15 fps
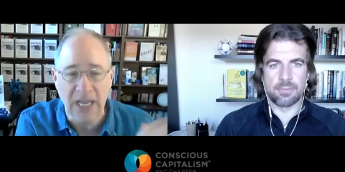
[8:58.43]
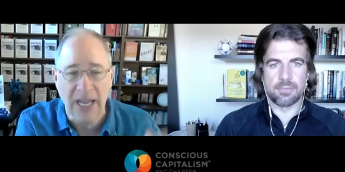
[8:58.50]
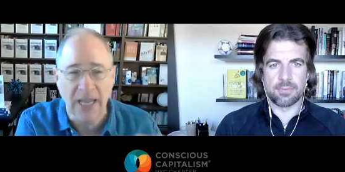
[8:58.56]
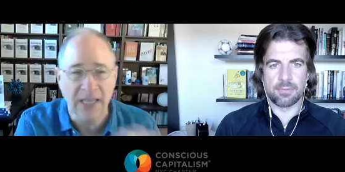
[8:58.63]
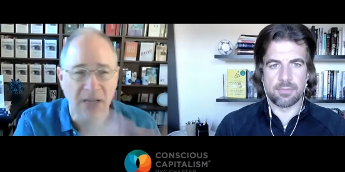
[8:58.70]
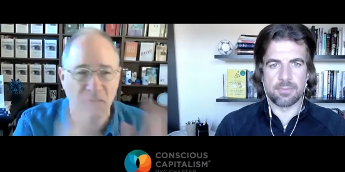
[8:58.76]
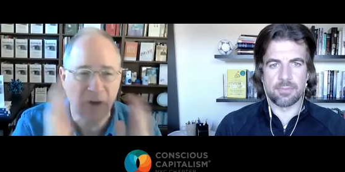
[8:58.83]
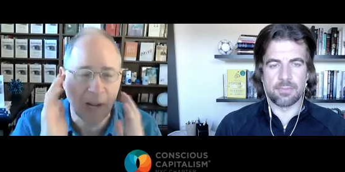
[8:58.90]
Speaker 1: and
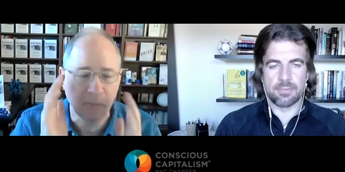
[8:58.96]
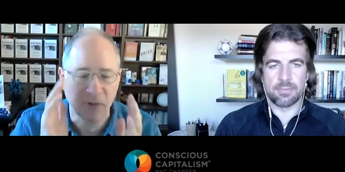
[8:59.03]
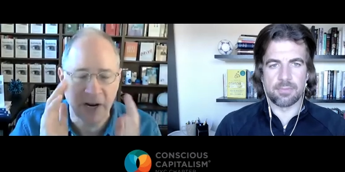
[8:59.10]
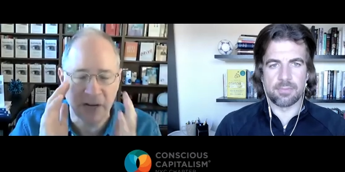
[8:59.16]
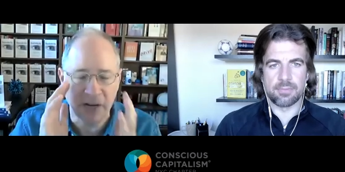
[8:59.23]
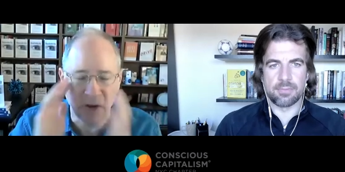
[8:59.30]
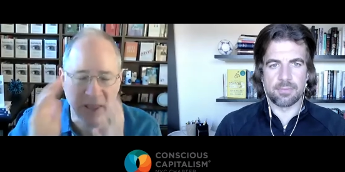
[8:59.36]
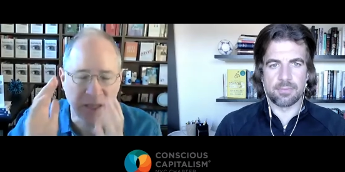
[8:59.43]
then right
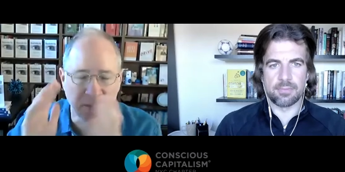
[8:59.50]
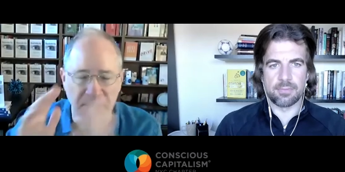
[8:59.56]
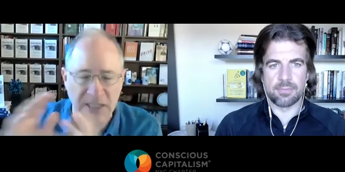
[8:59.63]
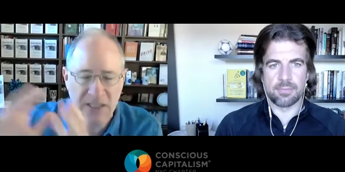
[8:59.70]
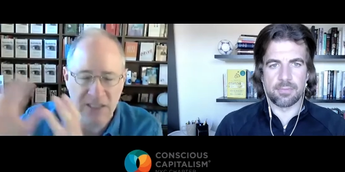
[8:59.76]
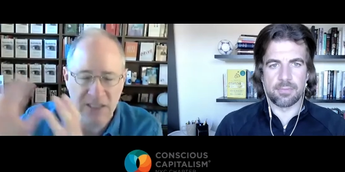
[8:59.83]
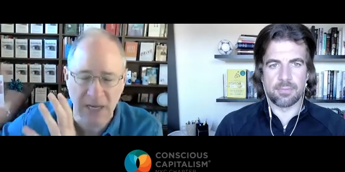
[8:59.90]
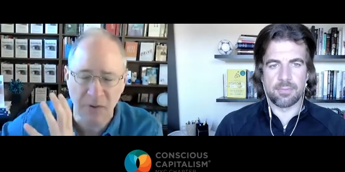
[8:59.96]
brain rhythm is
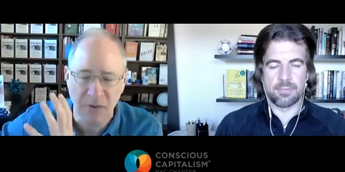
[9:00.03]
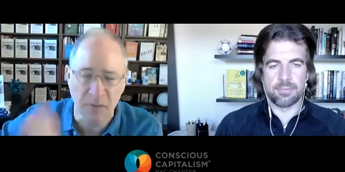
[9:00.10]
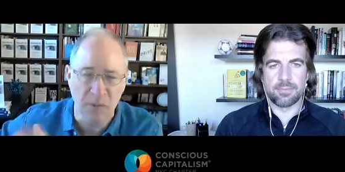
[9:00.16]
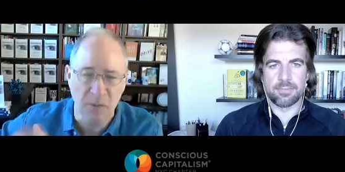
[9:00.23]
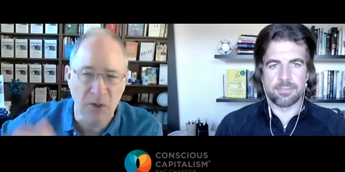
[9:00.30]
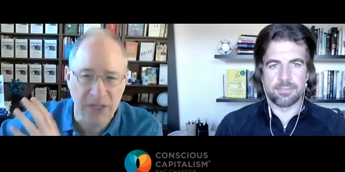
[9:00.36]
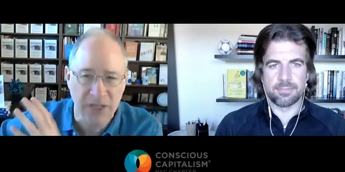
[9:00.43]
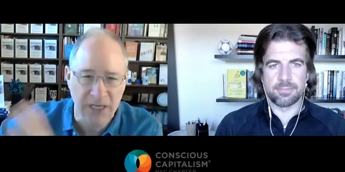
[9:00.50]
the side with
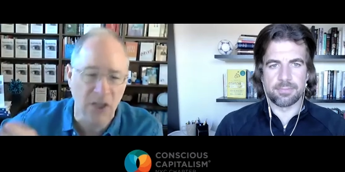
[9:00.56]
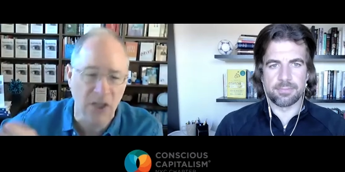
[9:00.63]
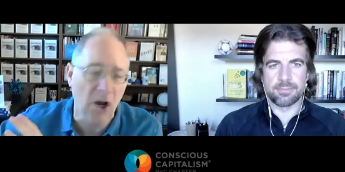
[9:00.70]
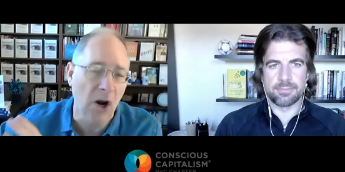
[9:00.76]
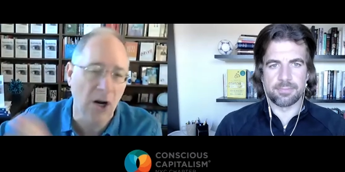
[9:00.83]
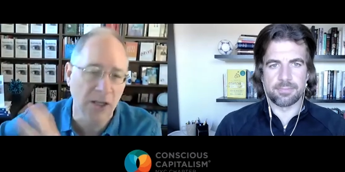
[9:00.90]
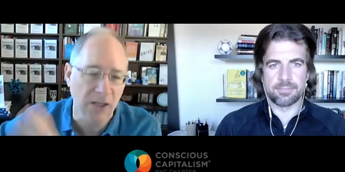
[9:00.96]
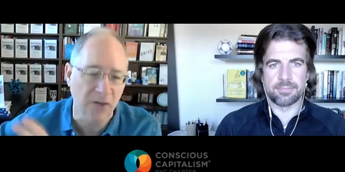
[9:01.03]
music and
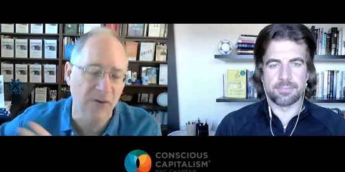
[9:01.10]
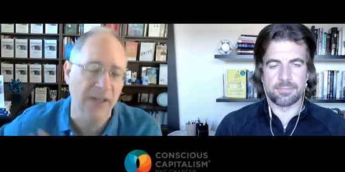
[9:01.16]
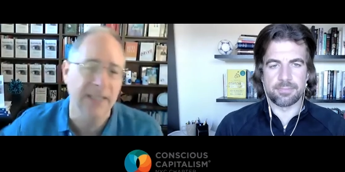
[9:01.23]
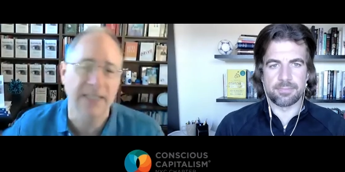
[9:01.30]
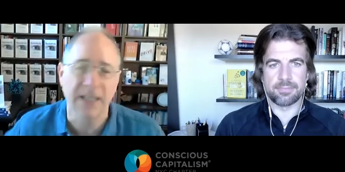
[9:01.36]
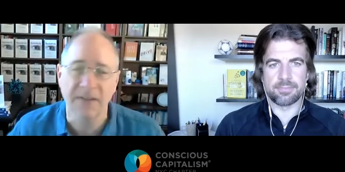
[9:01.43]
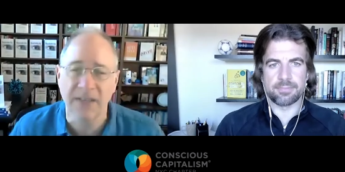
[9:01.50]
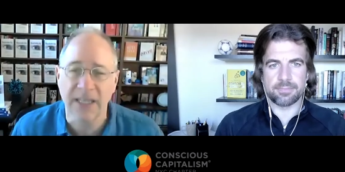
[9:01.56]
art and
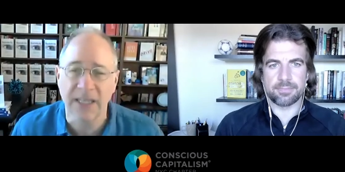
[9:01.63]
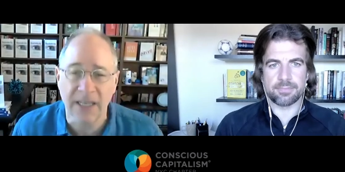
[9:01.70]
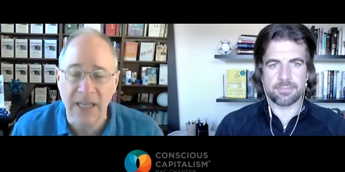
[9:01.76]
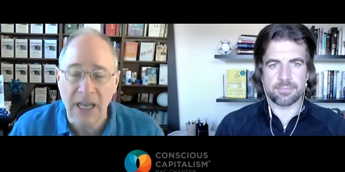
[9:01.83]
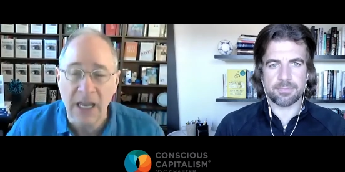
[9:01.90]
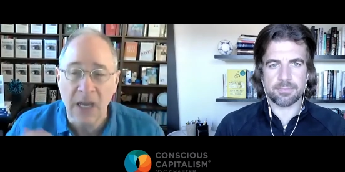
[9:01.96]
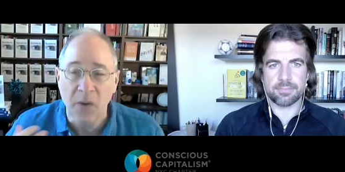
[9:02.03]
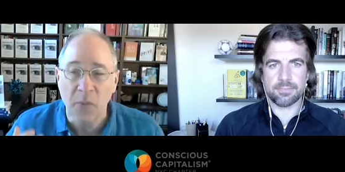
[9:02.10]
creativity.
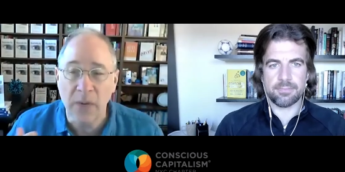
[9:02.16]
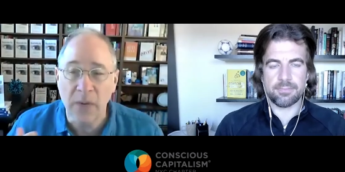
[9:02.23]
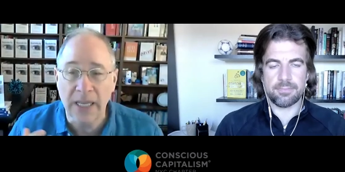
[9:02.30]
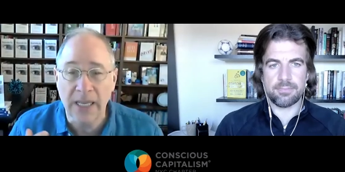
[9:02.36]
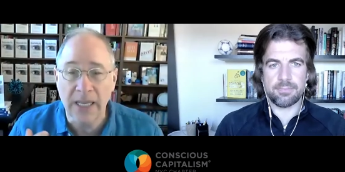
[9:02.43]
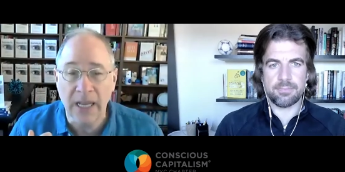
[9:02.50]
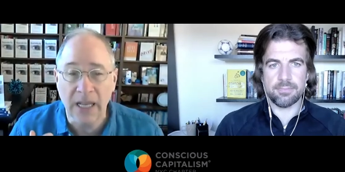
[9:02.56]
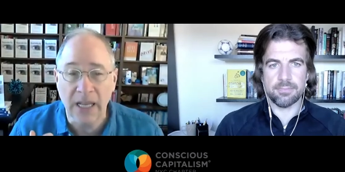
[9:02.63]

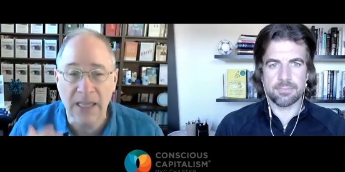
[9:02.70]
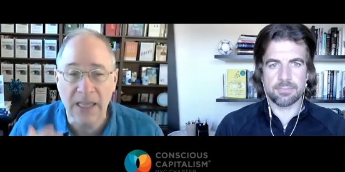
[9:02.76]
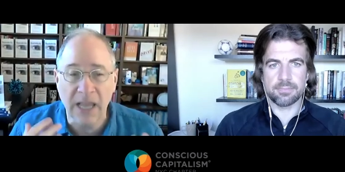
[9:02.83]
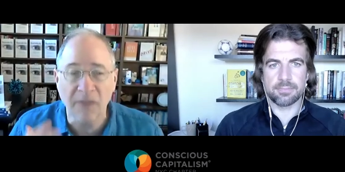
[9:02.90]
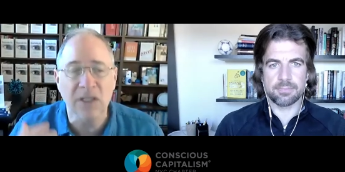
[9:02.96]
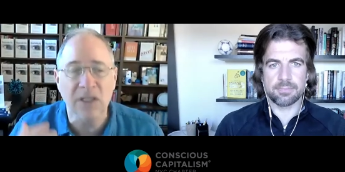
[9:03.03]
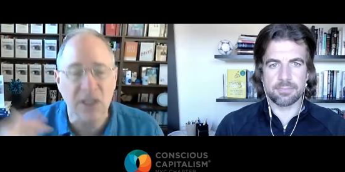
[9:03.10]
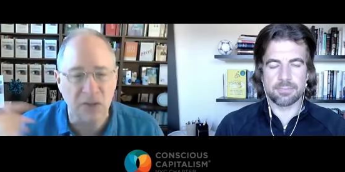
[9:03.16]
We
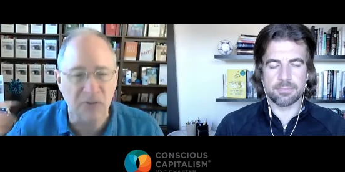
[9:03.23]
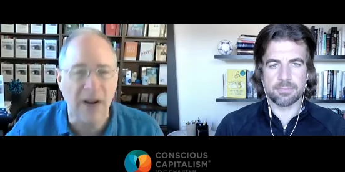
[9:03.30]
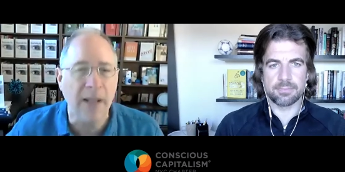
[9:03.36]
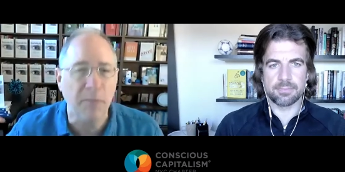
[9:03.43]
leverage the right